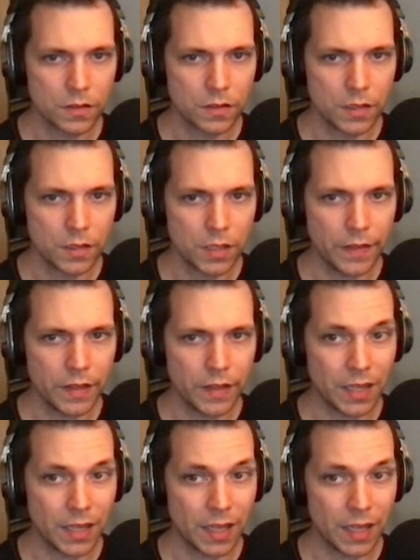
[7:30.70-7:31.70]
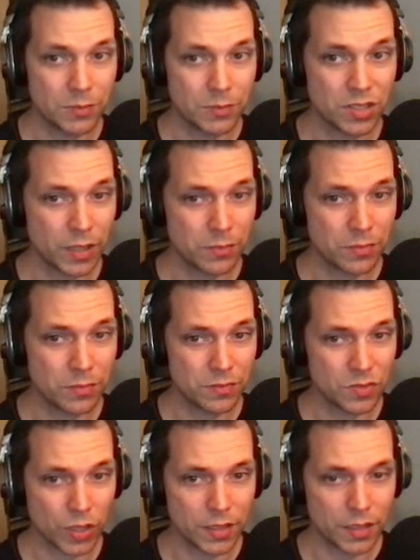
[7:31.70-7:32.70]
And then I'm just straight up
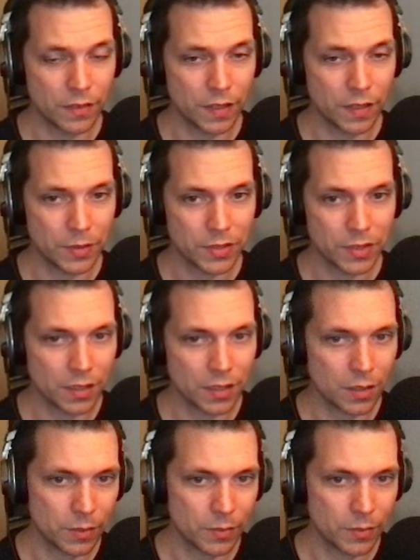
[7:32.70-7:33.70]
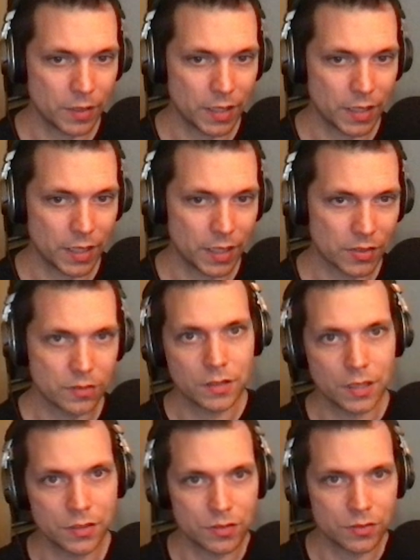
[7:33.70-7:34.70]
trying to develop. I was like, all right, well, I'm going to castle,
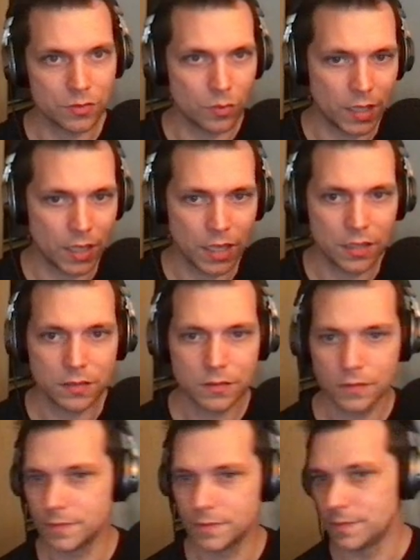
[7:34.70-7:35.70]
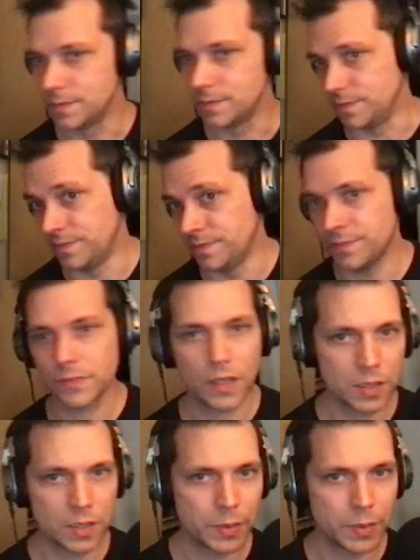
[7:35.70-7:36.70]
because why not?
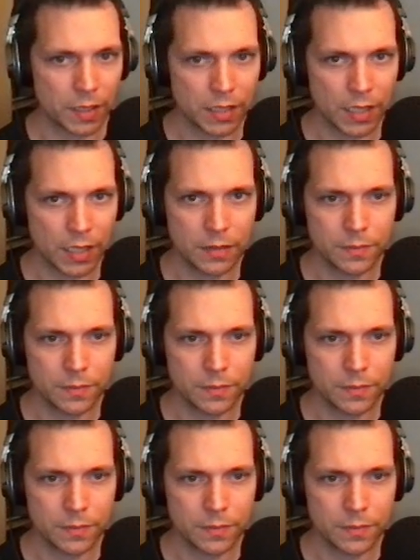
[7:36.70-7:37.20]
Unpin my knight.